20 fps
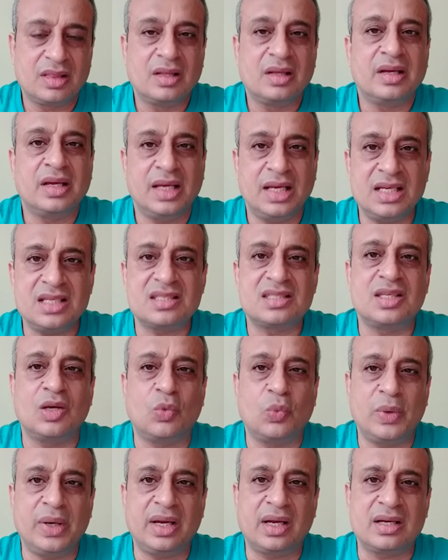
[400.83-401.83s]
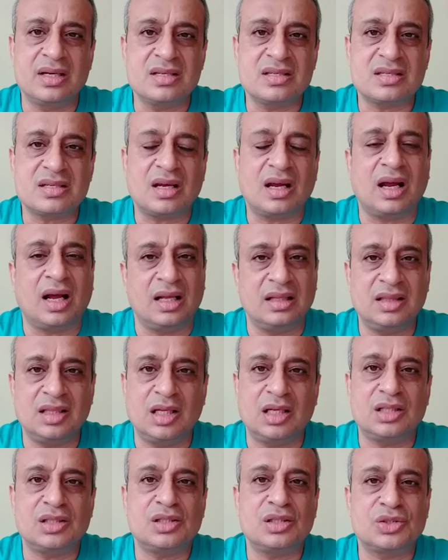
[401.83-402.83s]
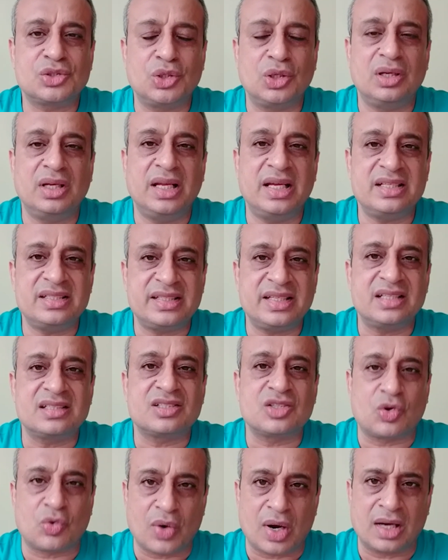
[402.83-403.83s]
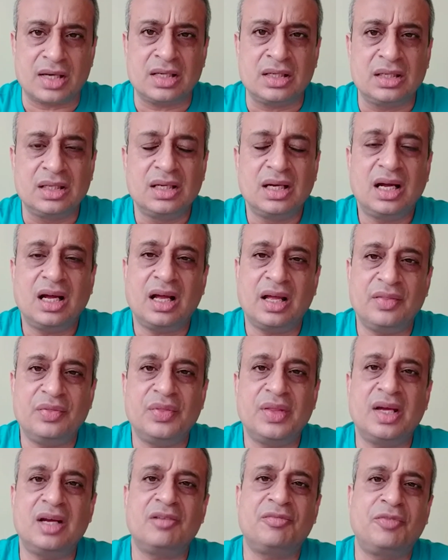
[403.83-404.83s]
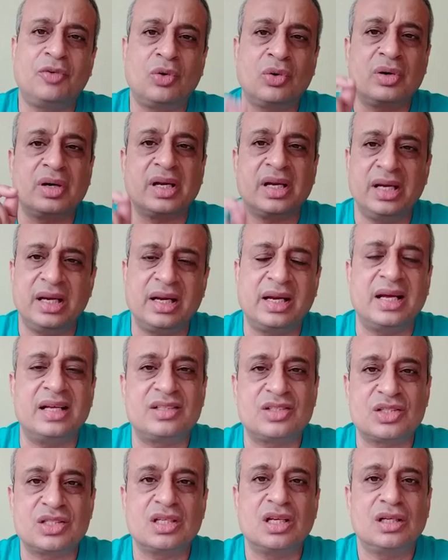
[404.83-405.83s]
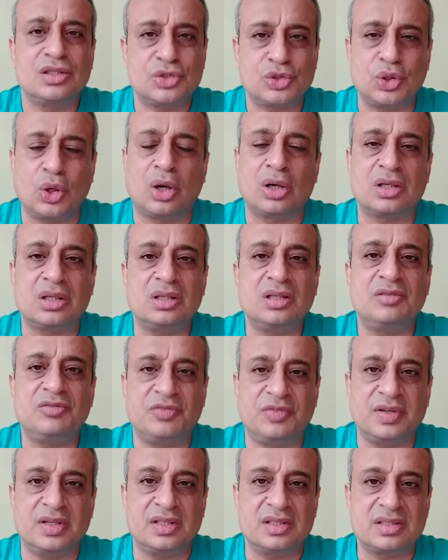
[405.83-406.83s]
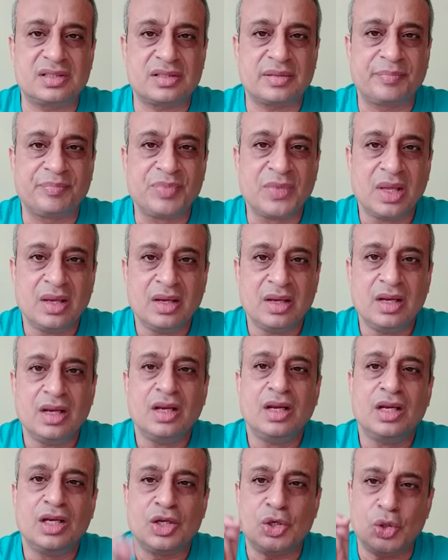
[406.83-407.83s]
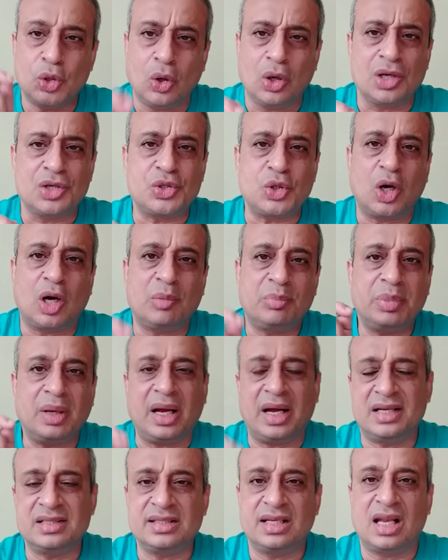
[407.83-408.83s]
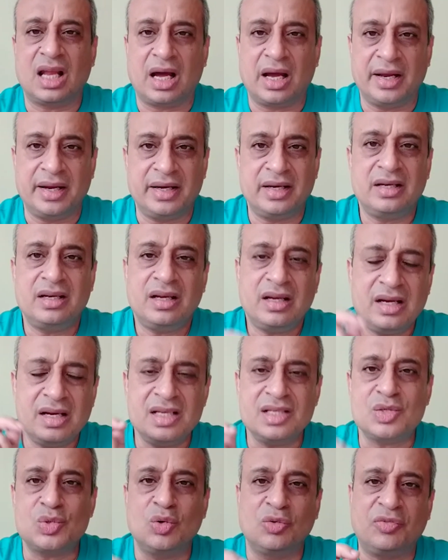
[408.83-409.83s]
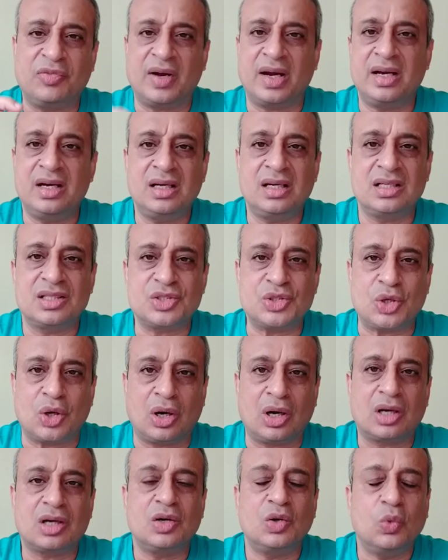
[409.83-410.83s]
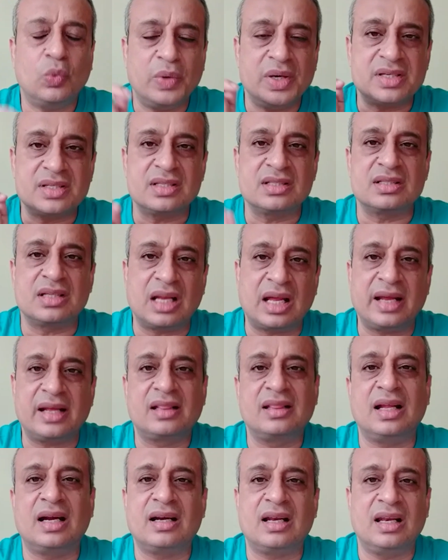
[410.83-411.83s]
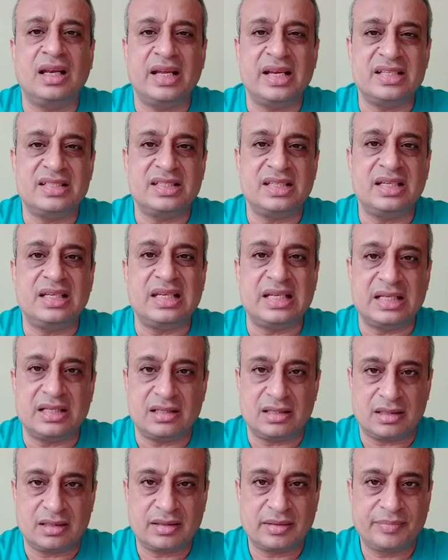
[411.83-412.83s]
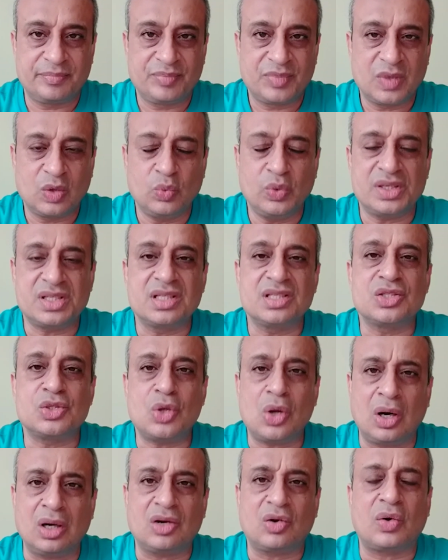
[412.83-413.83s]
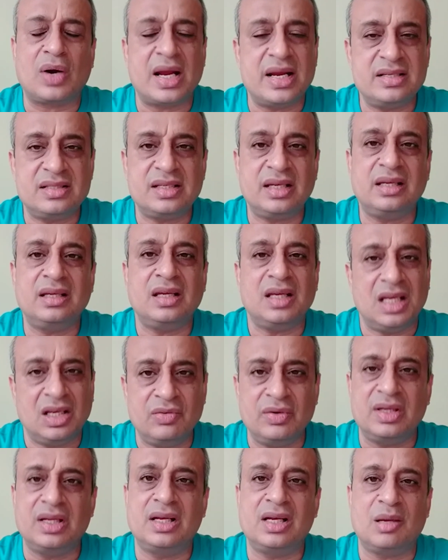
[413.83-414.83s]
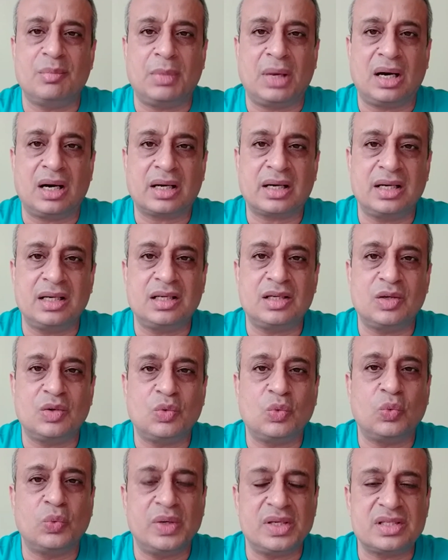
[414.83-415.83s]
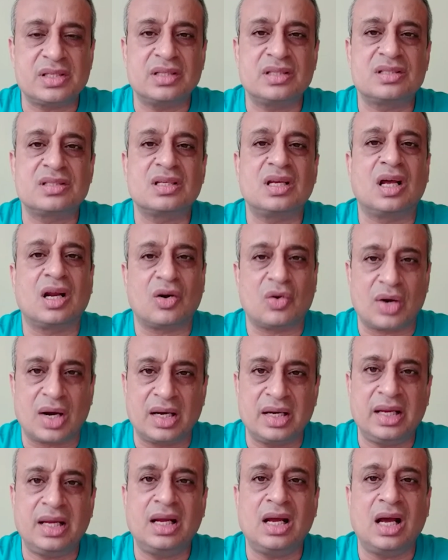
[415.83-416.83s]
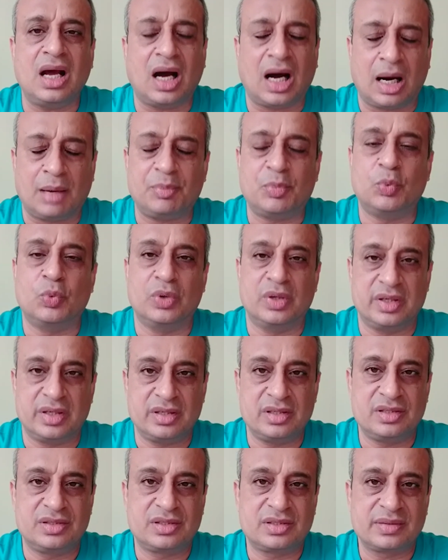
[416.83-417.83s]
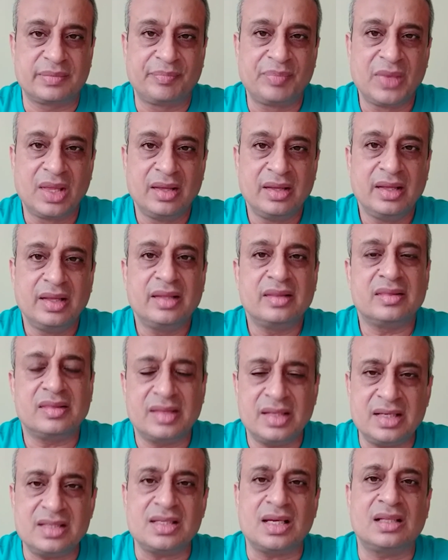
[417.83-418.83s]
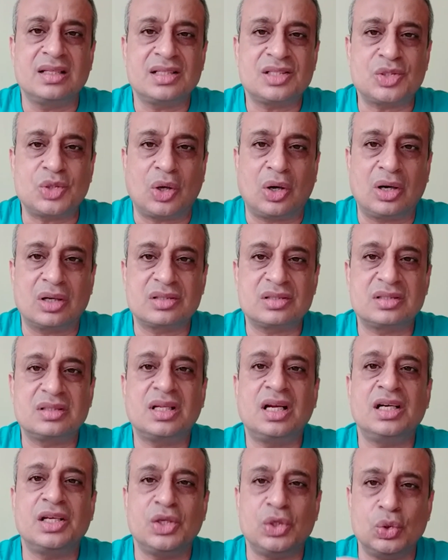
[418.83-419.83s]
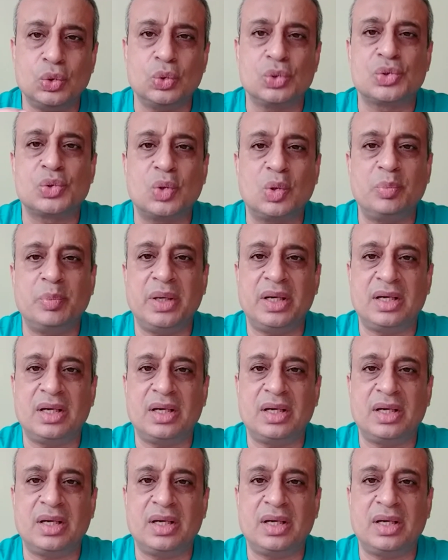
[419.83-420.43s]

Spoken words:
He is the weakest and the laziest runner, and therefore he gets slaughtered first. Your job as a lion is to find a stock which is like that lazy deer, which is not rising even in a market which is running upwards. These are the stocks that you should be